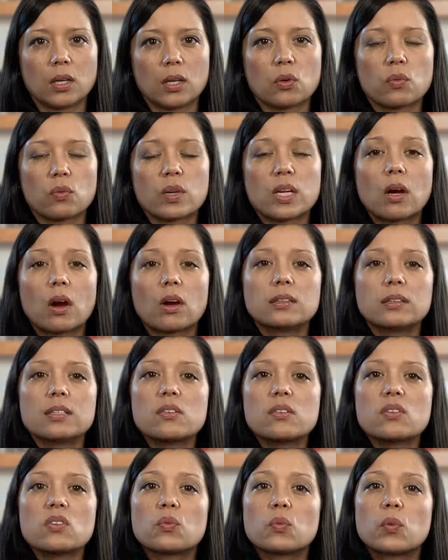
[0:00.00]

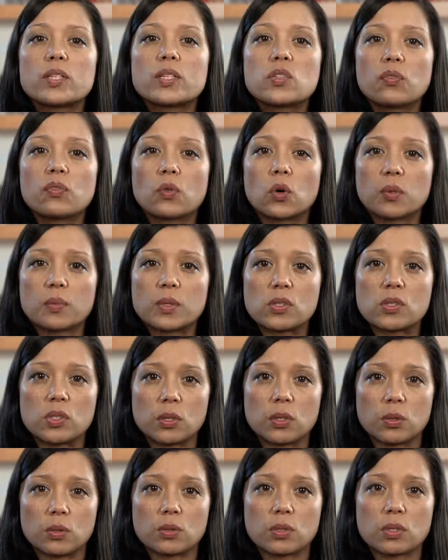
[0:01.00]
Regardless of which form is
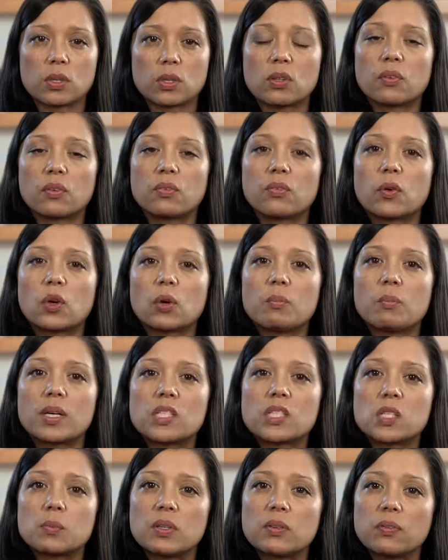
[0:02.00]
used, the form
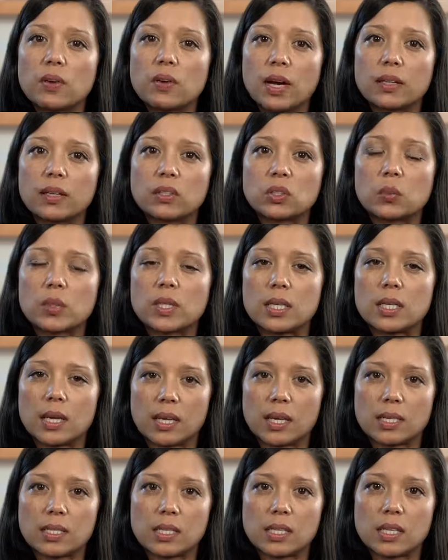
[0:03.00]
must be filed with the
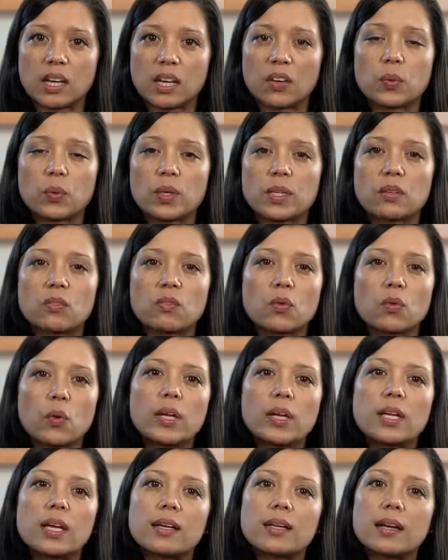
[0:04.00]
ATF within
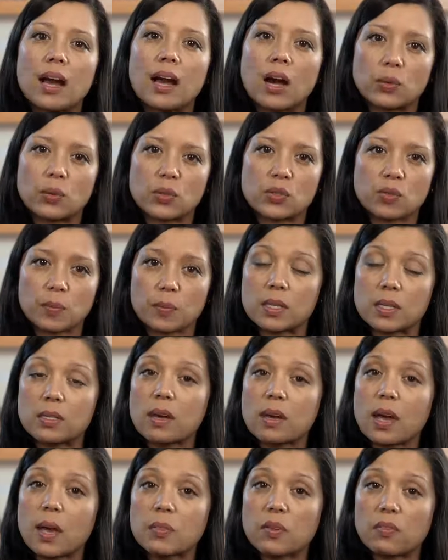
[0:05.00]
48 hours from the
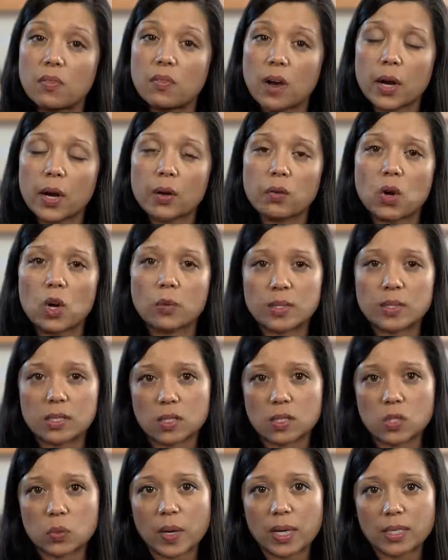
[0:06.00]
time the firearm is
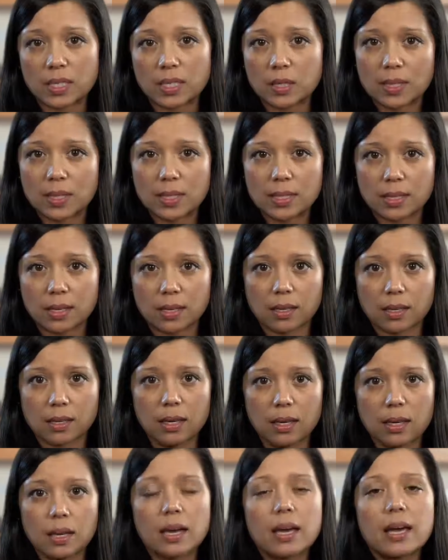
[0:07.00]
suspected missing,
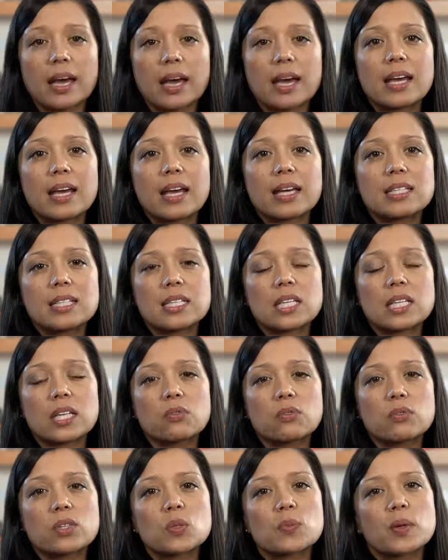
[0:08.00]
An
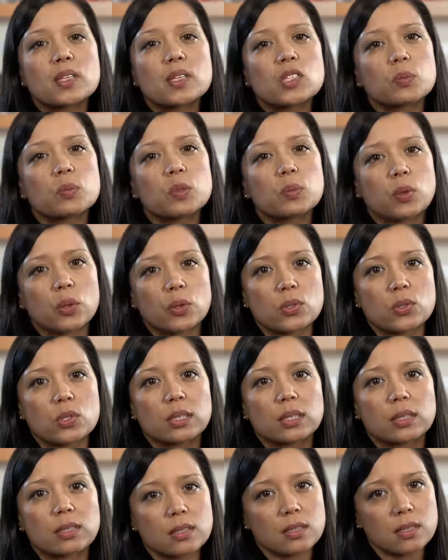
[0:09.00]
ATF responsible
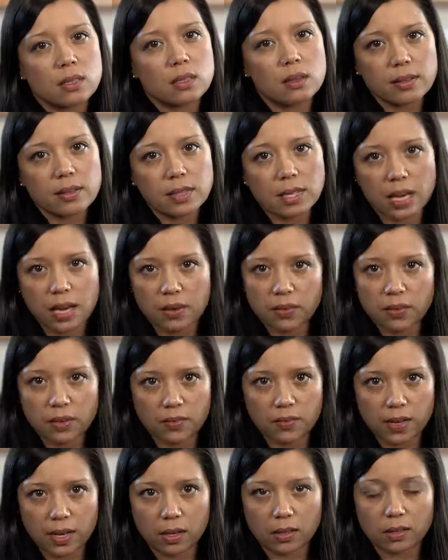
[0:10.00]
person listed on the
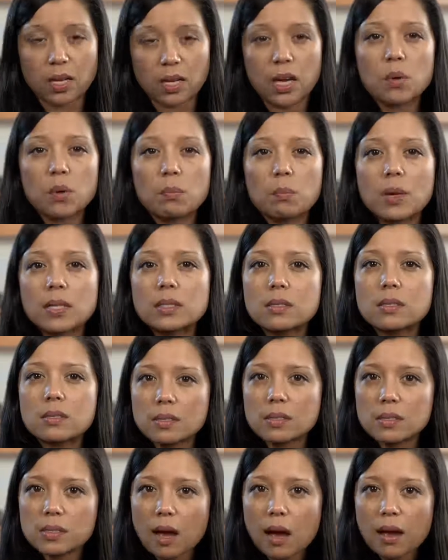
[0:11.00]
FFL must
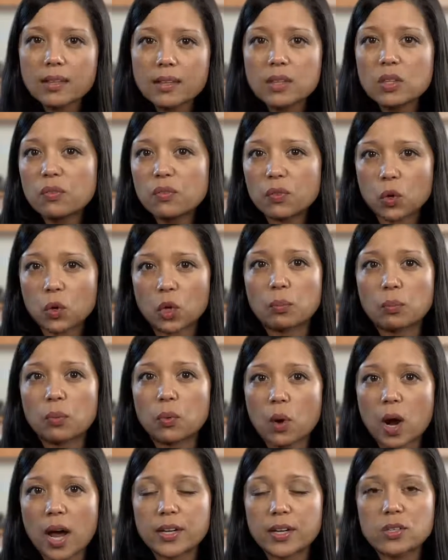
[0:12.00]
sign the form
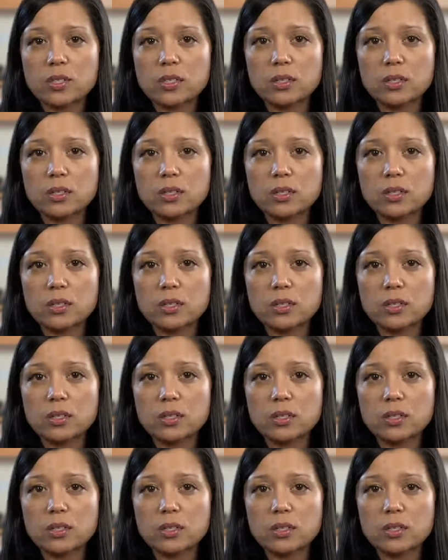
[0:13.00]
prior to